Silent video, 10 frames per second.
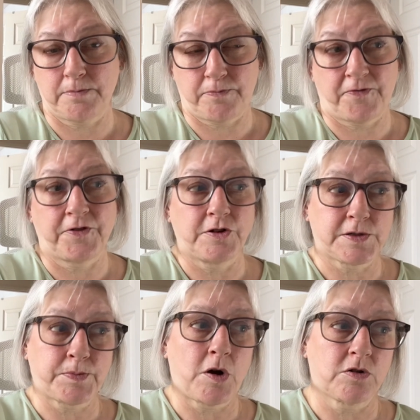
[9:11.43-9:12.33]

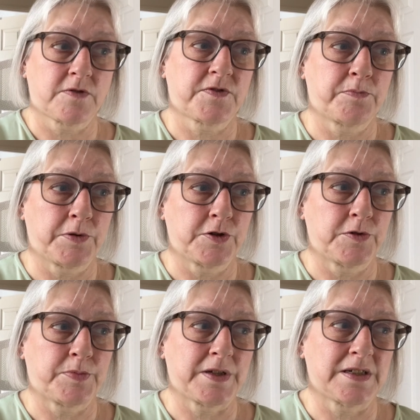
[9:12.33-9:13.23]
first part of the
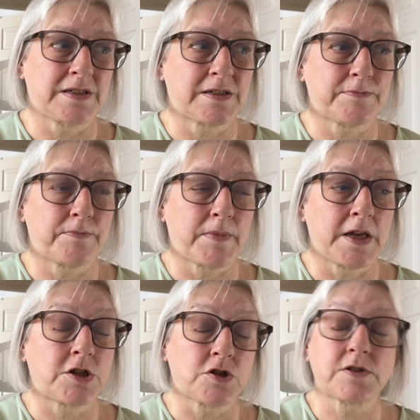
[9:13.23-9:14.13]
blurb, and
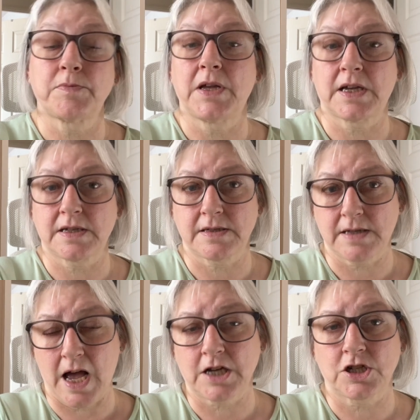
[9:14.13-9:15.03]
it does make us
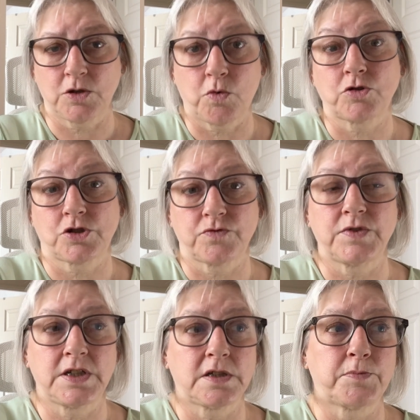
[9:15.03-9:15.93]
actually want to
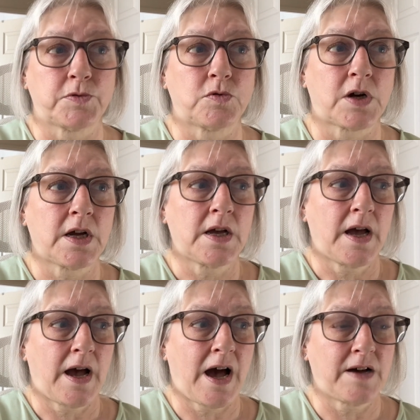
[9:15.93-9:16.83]
read the book.
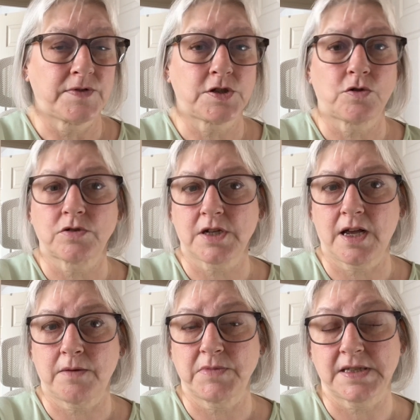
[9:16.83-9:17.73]
I have a
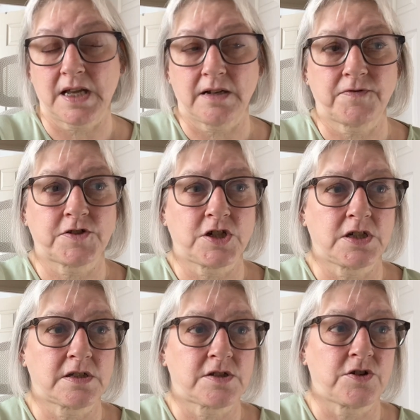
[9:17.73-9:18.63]
daughter myself, she
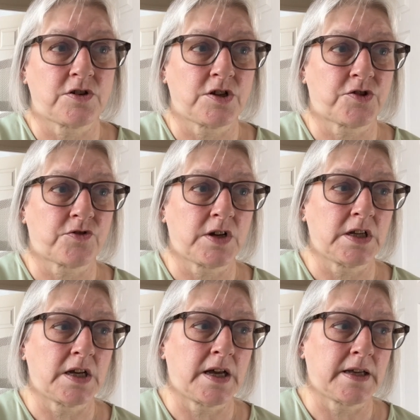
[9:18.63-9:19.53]
is
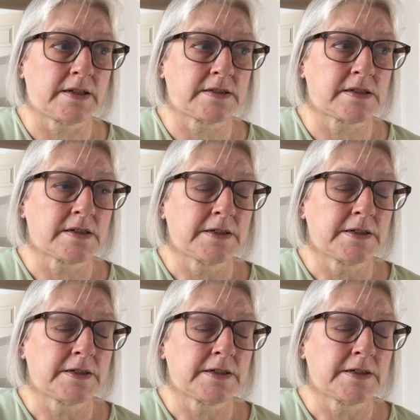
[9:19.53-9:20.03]
33, and